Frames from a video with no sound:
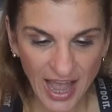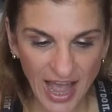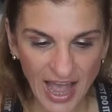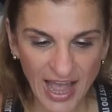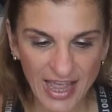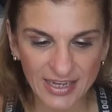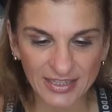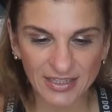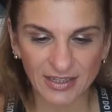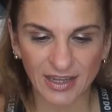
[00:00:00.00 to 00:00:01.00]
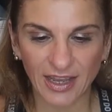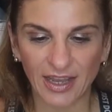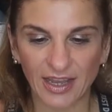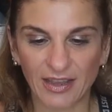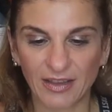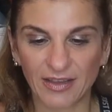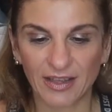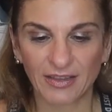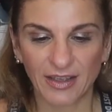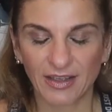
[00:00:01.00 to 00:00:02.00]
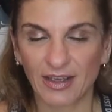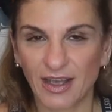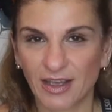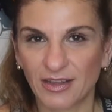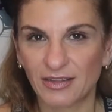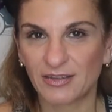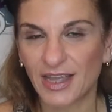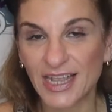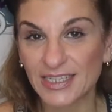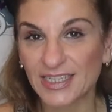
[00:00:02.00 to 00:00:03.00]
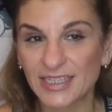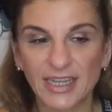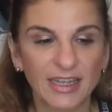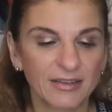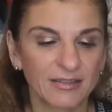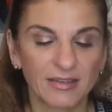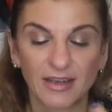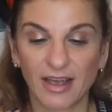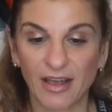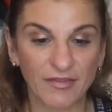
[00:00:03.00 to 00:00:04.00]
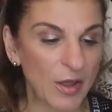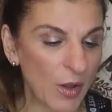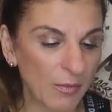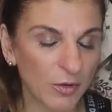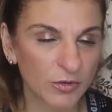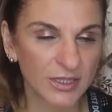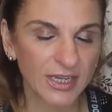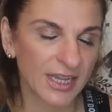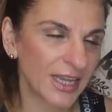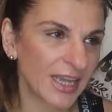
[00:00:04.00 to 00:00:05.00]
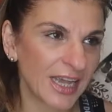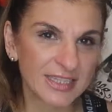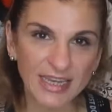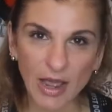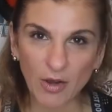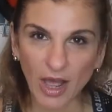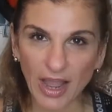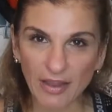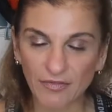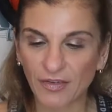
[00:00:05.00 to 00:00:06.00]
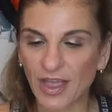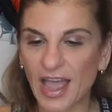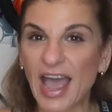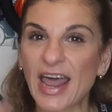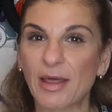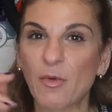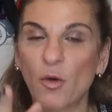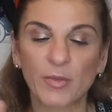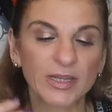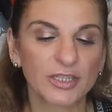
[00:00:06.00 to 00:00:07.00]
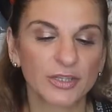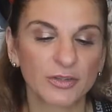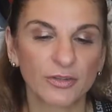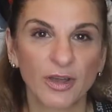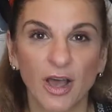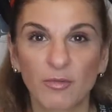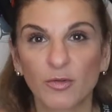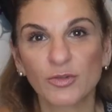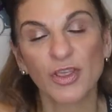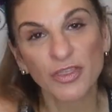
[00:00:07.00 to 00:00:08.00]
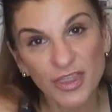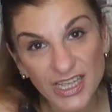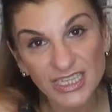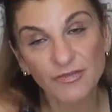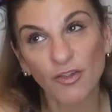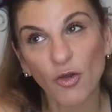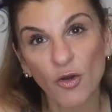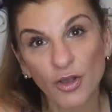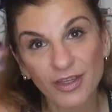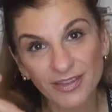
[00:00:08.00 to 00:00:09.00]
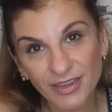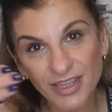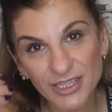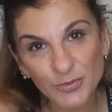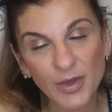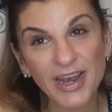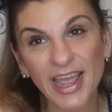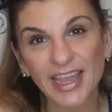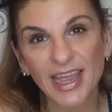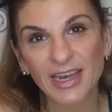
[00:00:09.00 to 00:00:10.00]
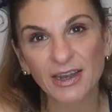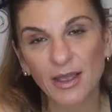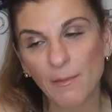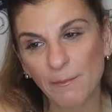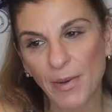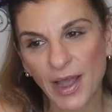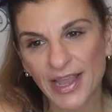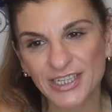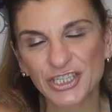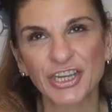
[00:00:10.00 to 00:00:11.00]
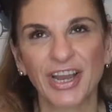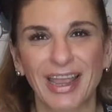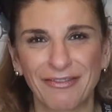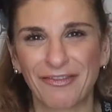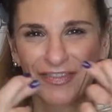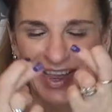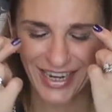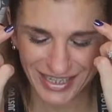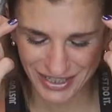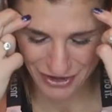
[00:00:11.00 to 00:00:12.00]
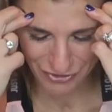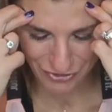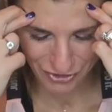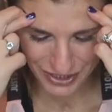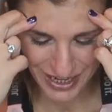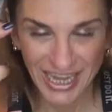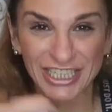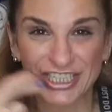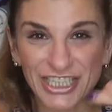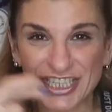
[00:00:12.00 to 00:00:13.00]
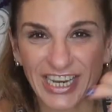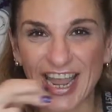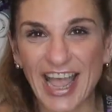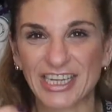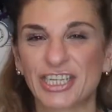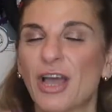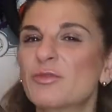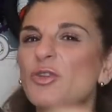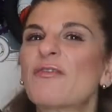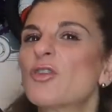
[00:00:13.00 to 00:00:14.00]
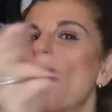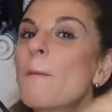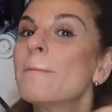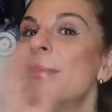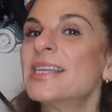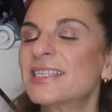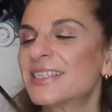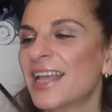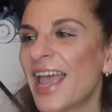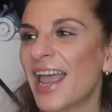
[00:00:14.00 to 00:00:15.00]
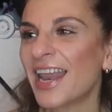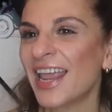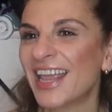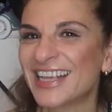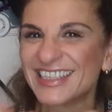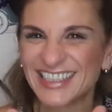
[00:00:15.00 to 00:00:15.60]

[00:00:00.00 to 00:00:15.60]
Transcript: and edited it. I've now uploaded it. It's now live, and I'm hoping to upload this vlog, this one again, by tonight. Fingers crossed, just to catch up so I've not missed any.